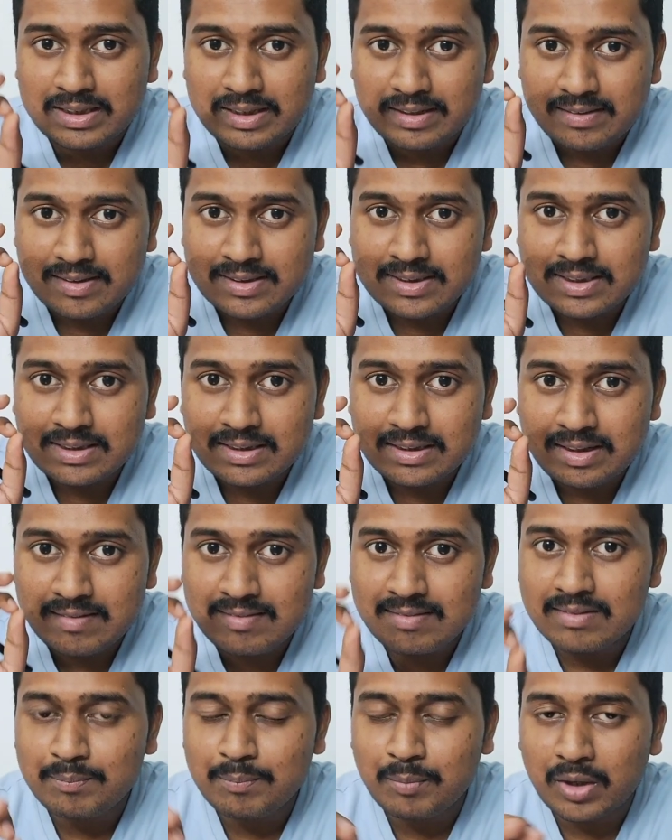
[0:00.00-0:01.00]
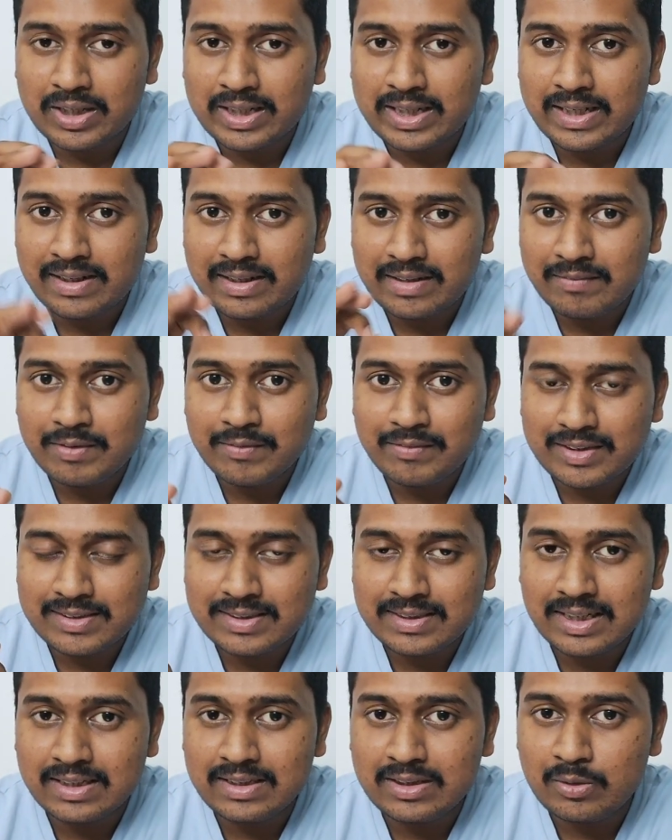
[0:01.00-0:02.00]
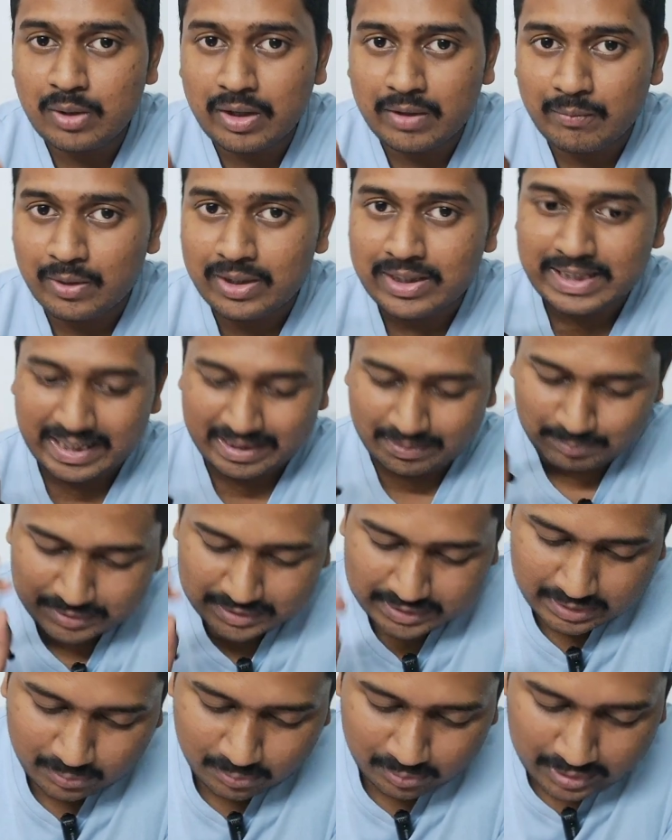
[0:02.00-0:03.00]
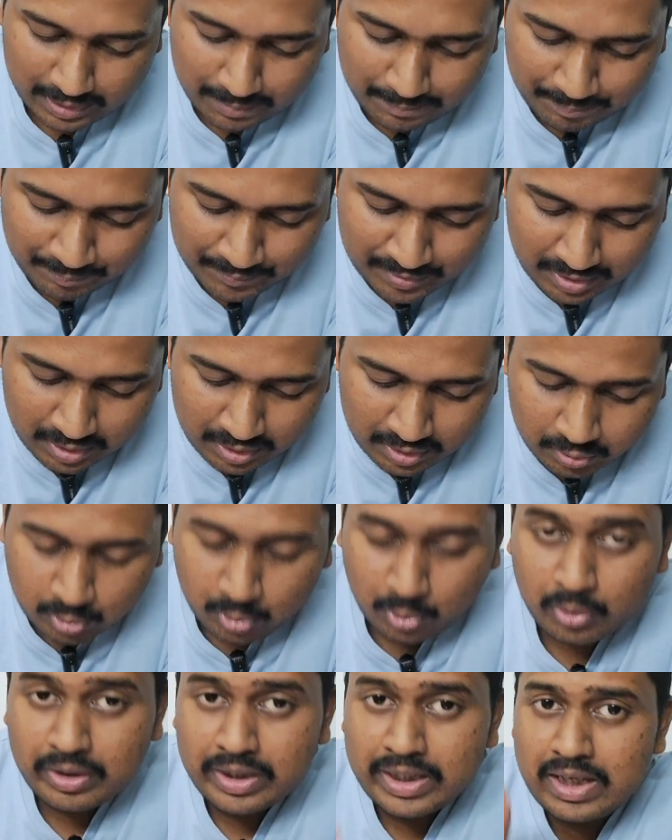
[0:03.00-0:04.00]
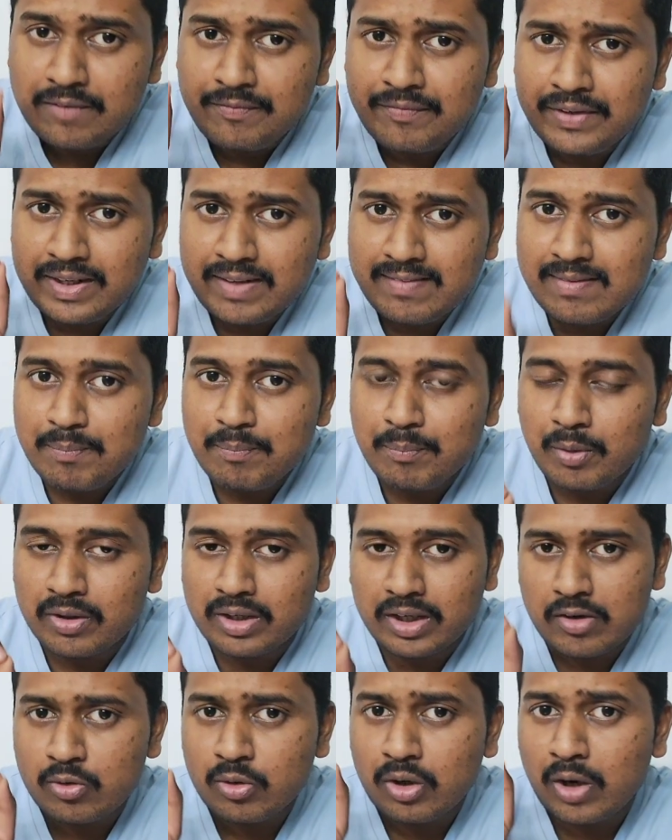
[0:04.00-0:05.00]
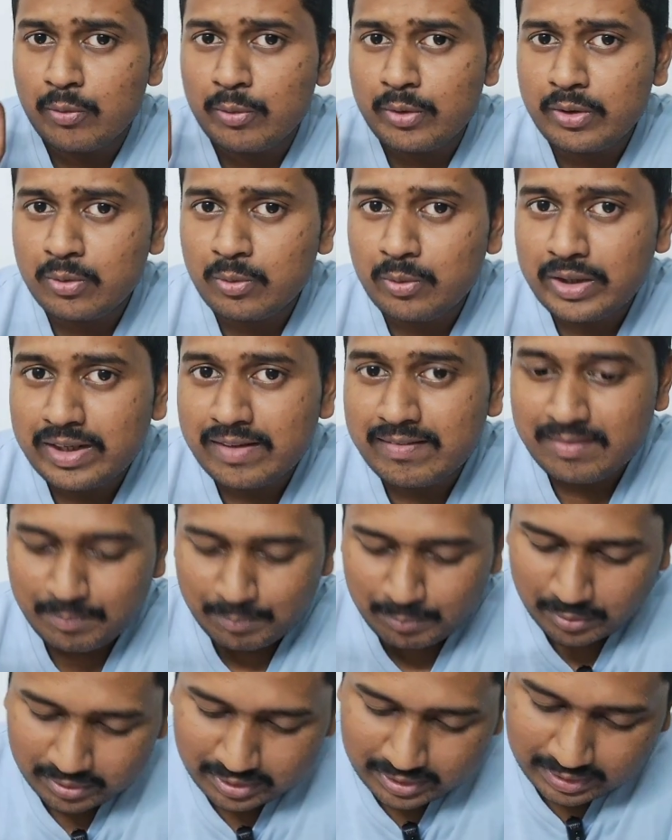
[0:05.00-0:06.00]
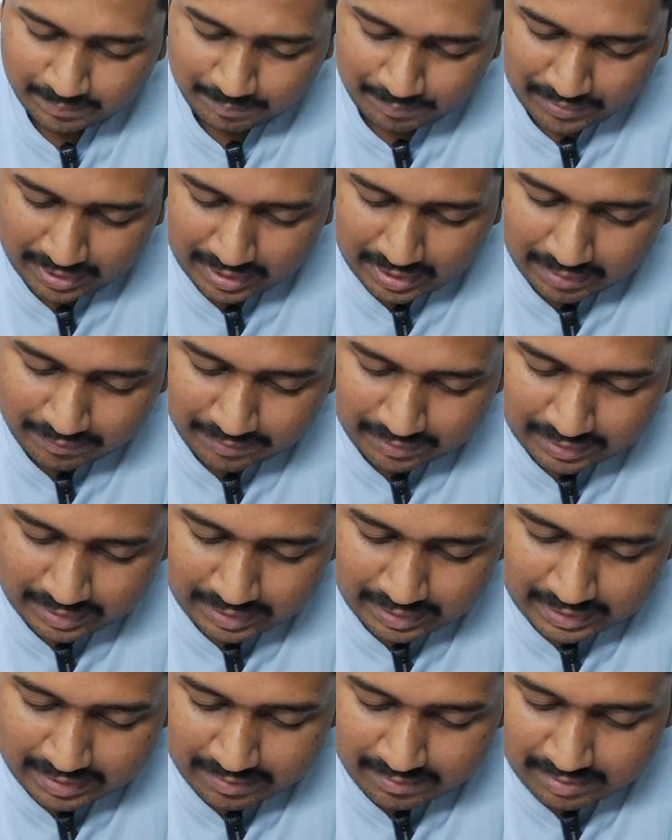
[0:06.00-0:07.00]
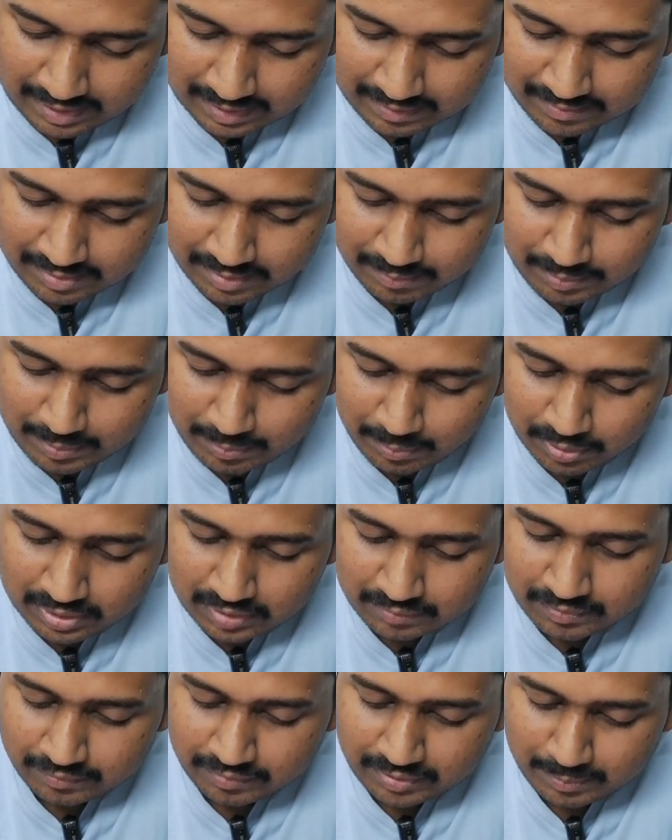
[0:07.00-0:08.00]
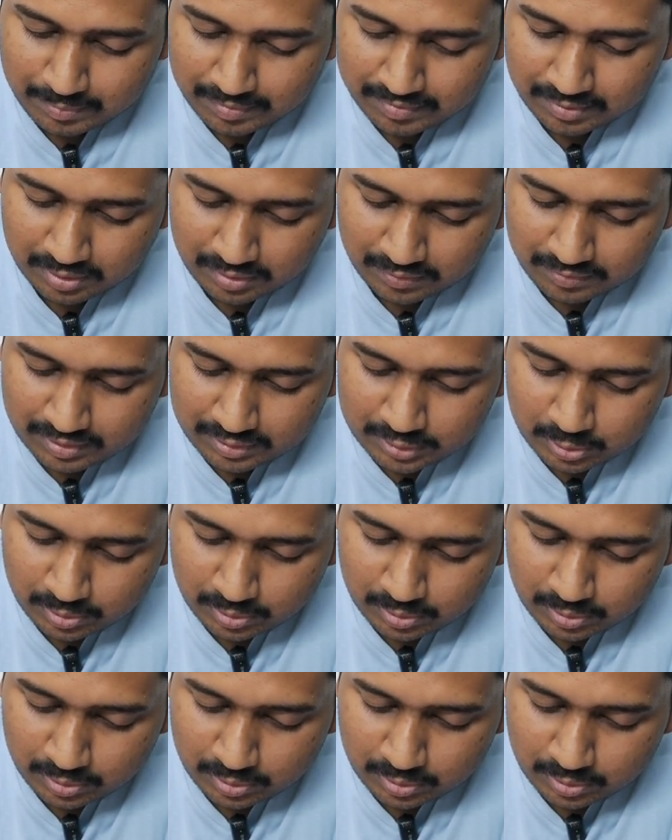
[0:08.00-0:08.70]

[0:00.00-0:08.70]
this part in review is done to avoid that mistake, okay? So if it is important, so how do you know it is important? If it is answered by more than 50% of the